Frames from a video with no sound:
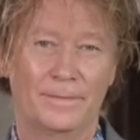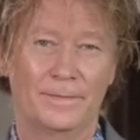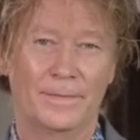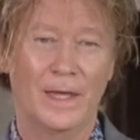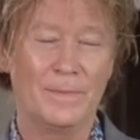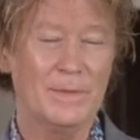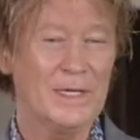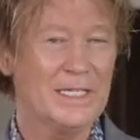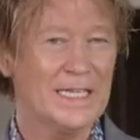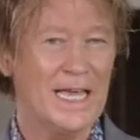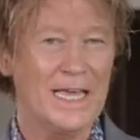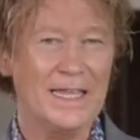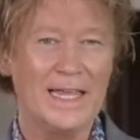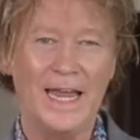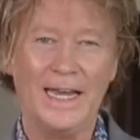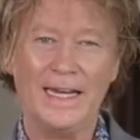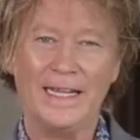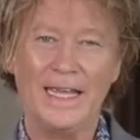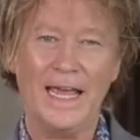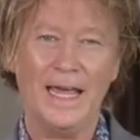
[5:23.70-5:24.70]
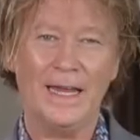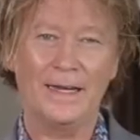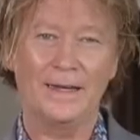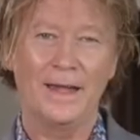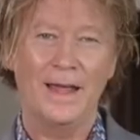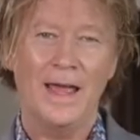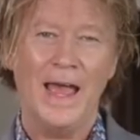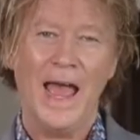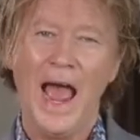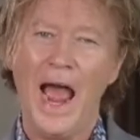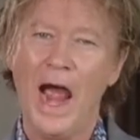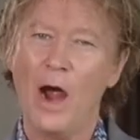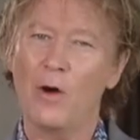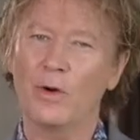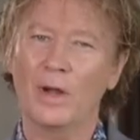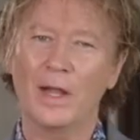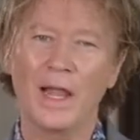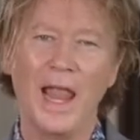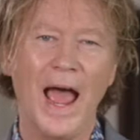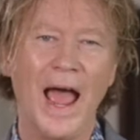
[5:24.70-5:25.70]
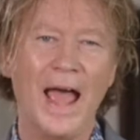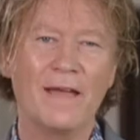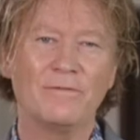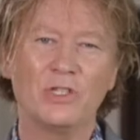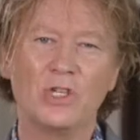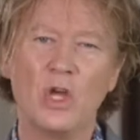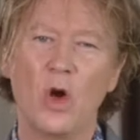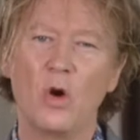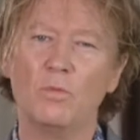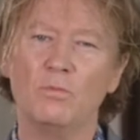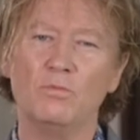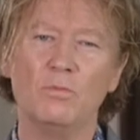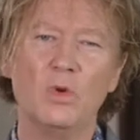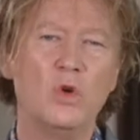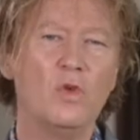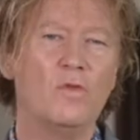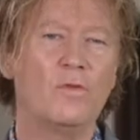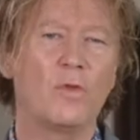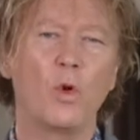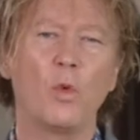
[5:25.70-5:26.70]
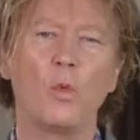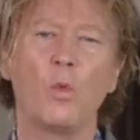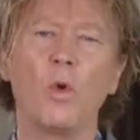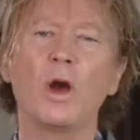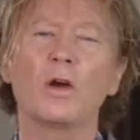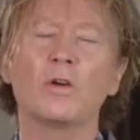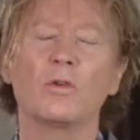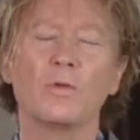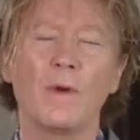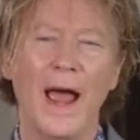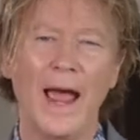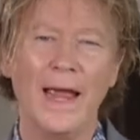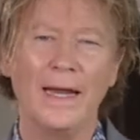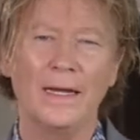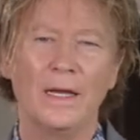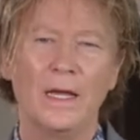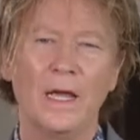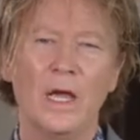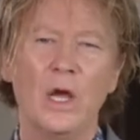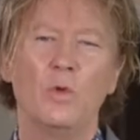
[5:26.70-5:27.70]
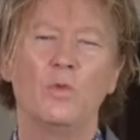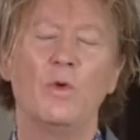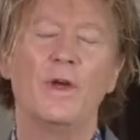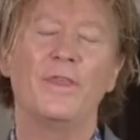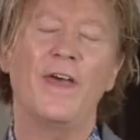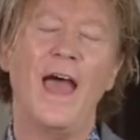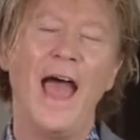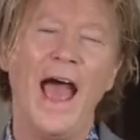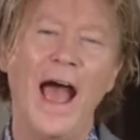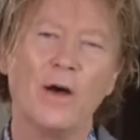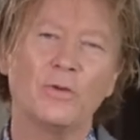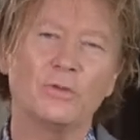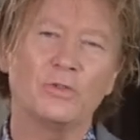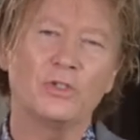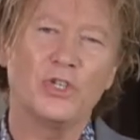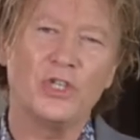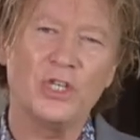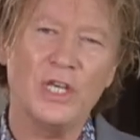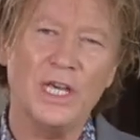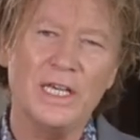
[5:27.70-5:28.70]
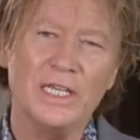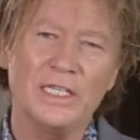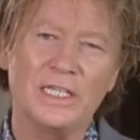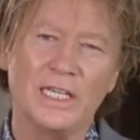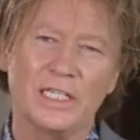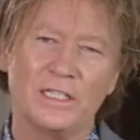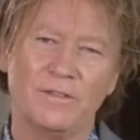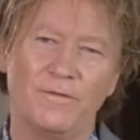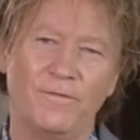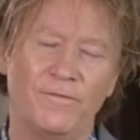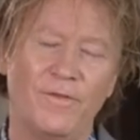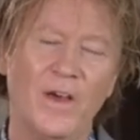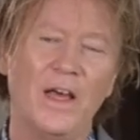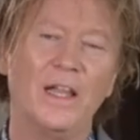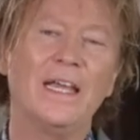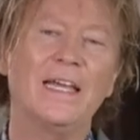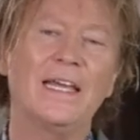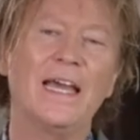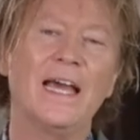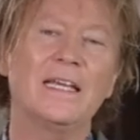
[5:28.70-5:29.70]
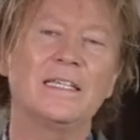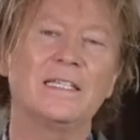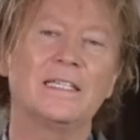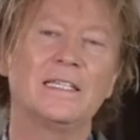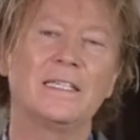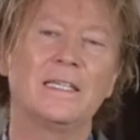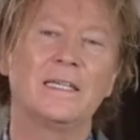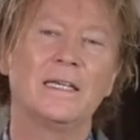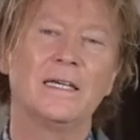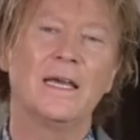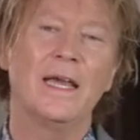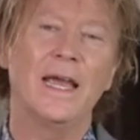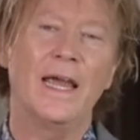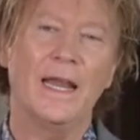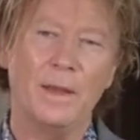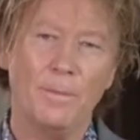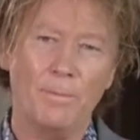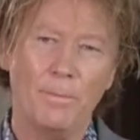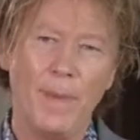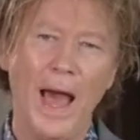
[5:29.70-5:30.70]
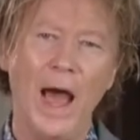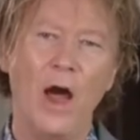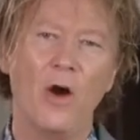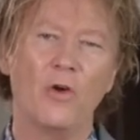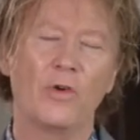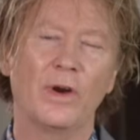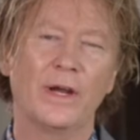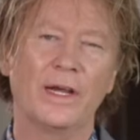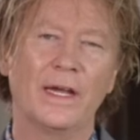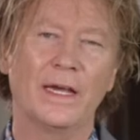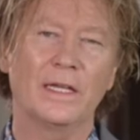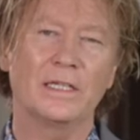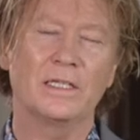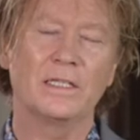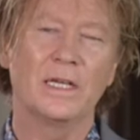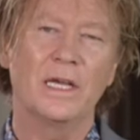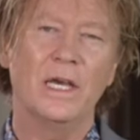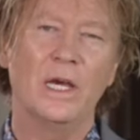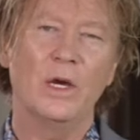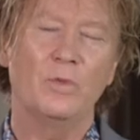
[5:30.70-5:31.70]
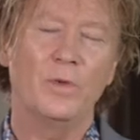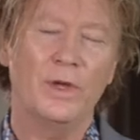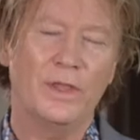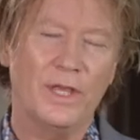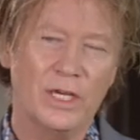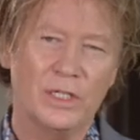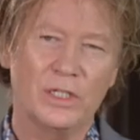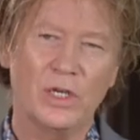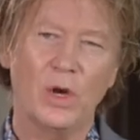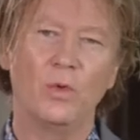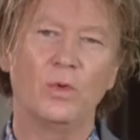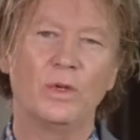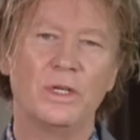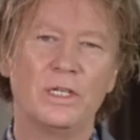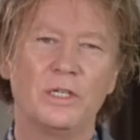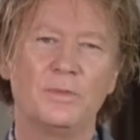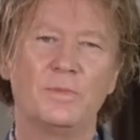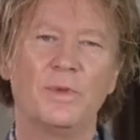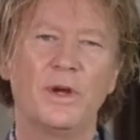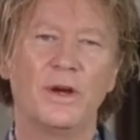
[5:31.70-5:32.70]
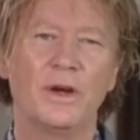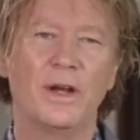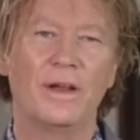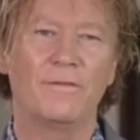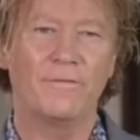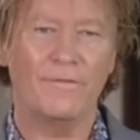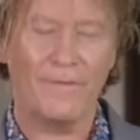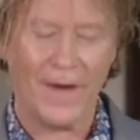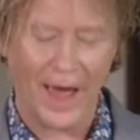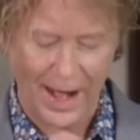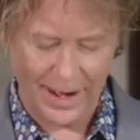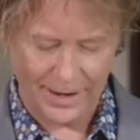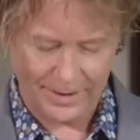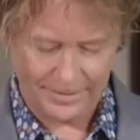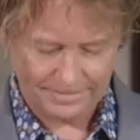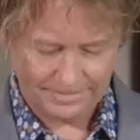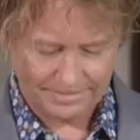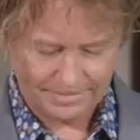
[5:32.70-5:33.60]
Let me say that again. Our lives don't move or work right without Jesus filling us and empowering us with His Holy Spirit and fire.